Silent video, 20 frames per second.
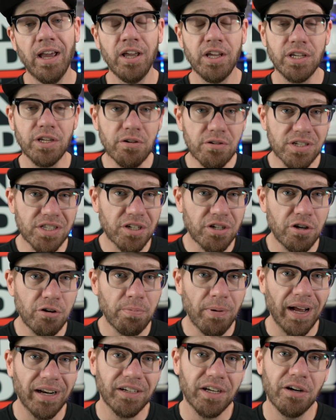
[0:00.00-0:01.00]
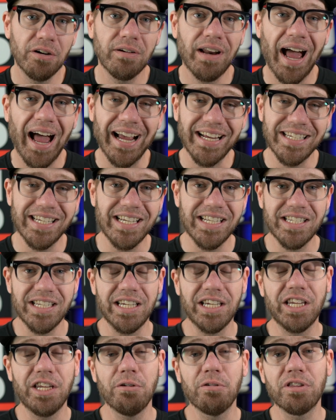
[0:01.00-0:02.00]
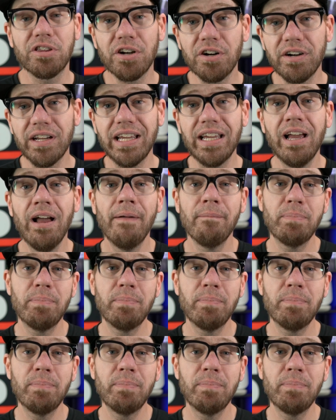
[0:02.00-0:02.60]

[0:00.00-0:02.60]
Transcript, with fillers: Use the coupon code ITCQ30